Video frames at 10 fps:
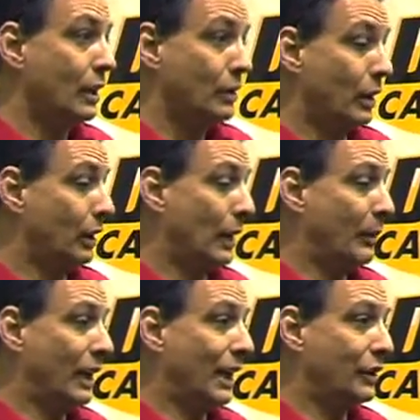So, I
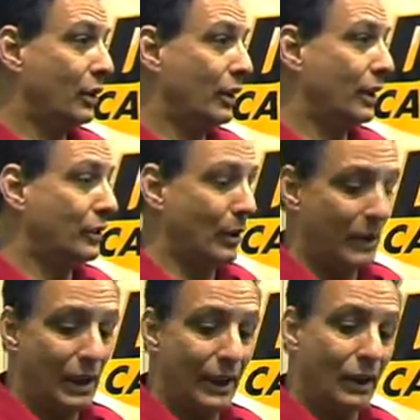mean, I do this. I
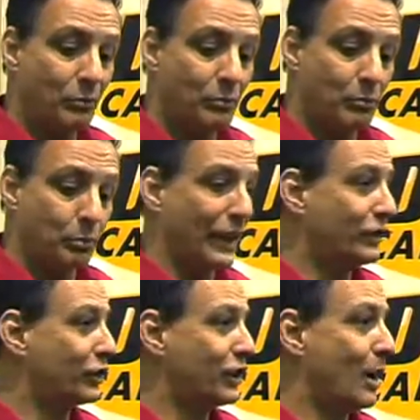mean, I got
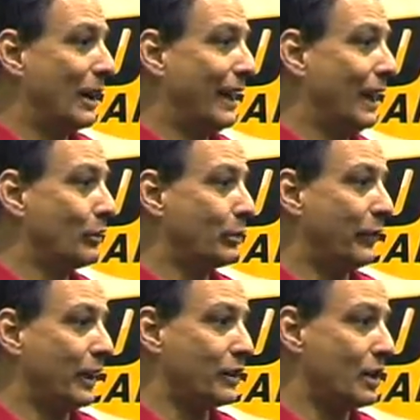blisters on my hands from
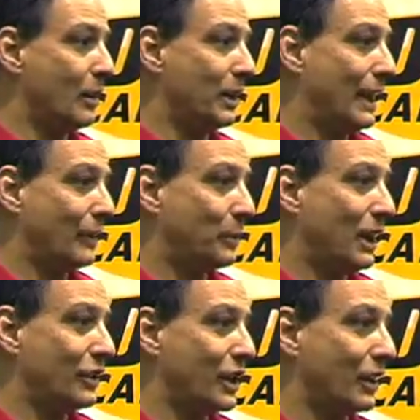finishing up the last
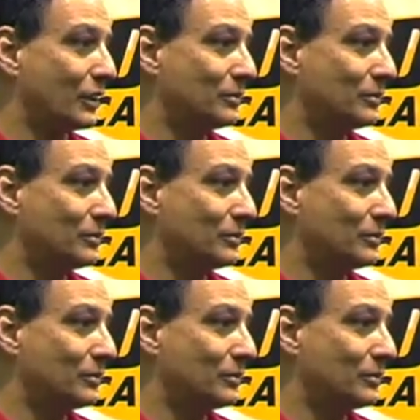project.